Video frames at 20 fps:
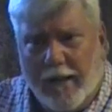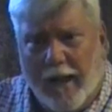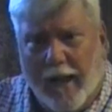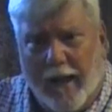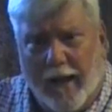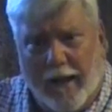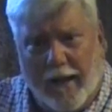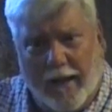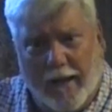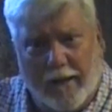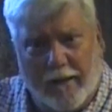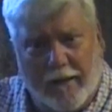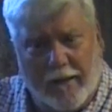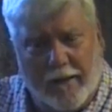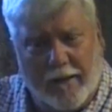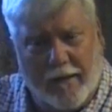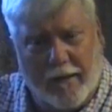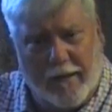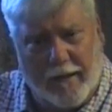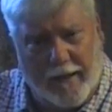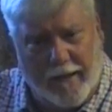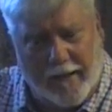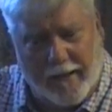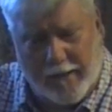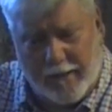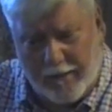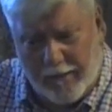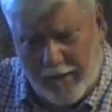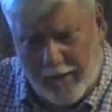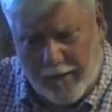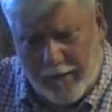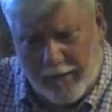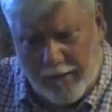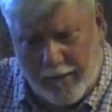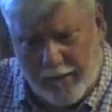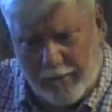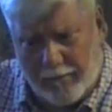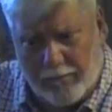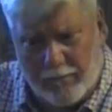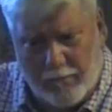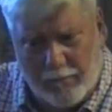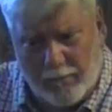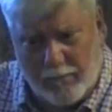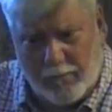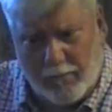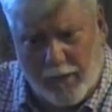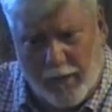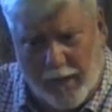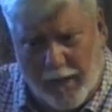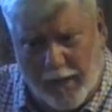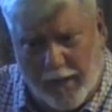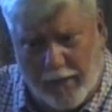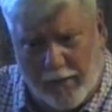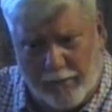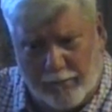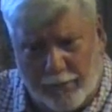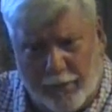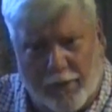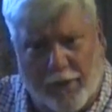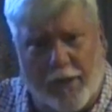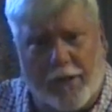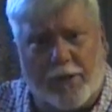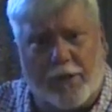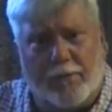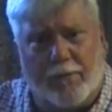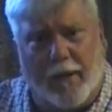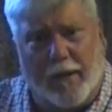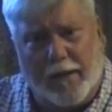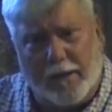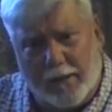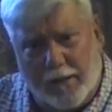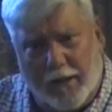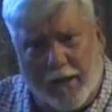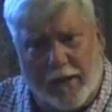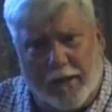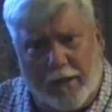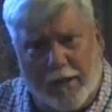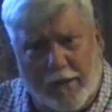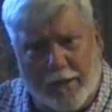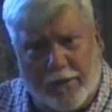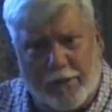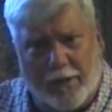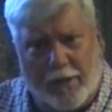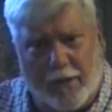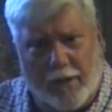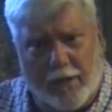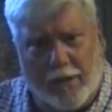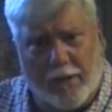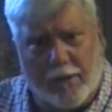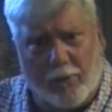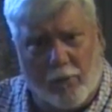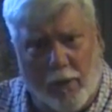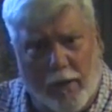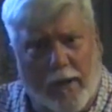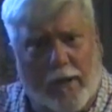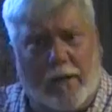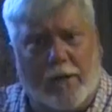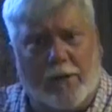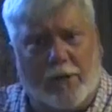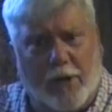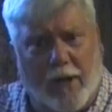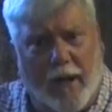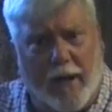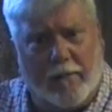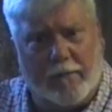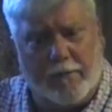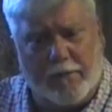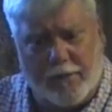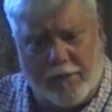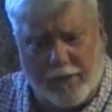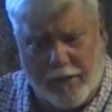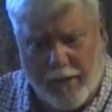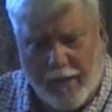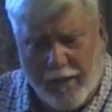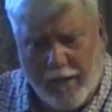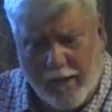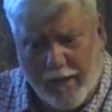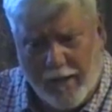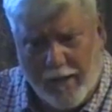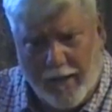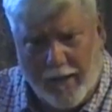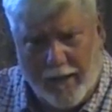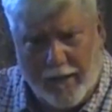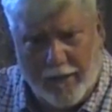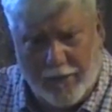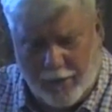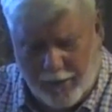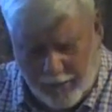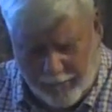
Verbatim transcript: and, and, uh, and participating in his uh, weekly Sabbaths and his